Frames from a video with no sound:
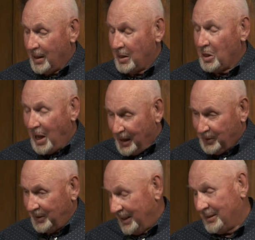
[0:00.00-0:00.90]

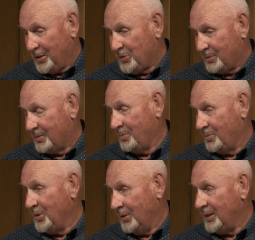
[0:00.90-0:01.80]
luckily, just
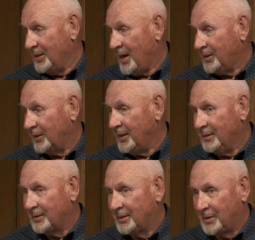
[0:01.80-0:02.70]
really luckily,
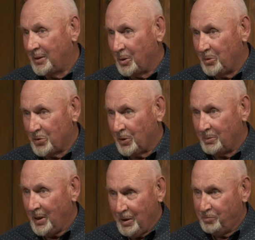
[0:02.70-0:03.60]
there was
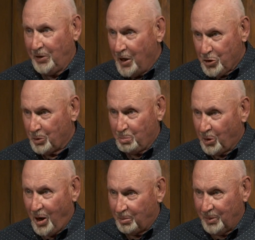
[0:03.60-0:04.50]
an inflation
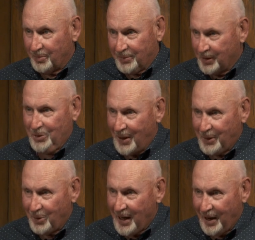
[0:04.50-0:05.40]
problem, just
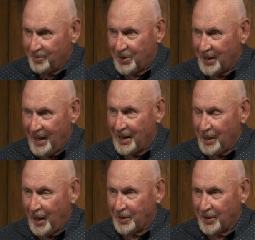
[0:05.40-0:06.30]
like we have today
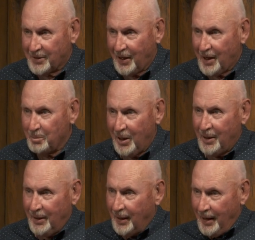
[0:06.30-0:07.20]
at the time.
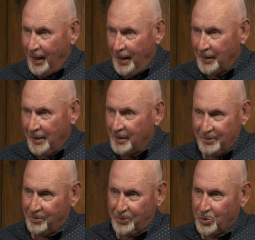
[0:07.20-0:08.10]
And the
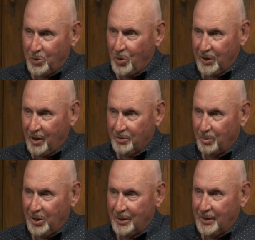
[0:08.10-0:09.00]
Trudeau
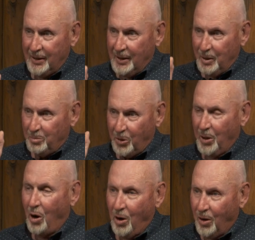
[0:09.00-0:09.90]
government put
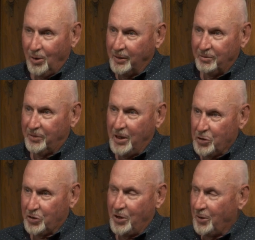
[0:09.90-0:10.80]
all
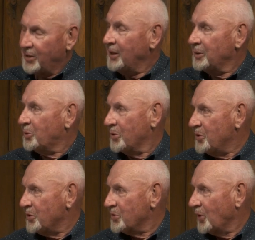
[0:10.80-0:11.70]
inflationary
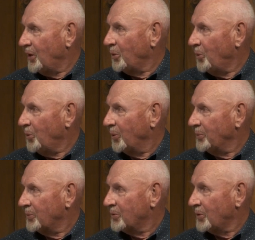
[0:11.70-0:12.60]
increases on hold.
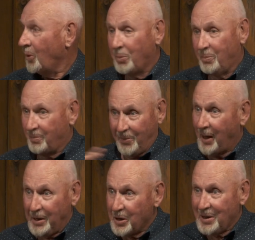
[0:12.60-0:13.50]
So
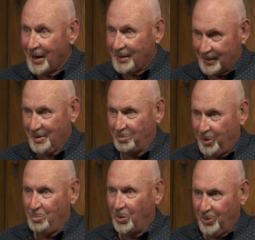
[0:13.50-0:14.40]
they didn't,
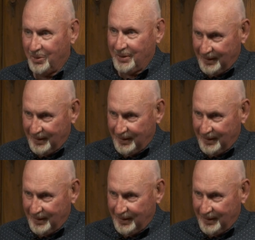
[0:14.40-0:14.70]
people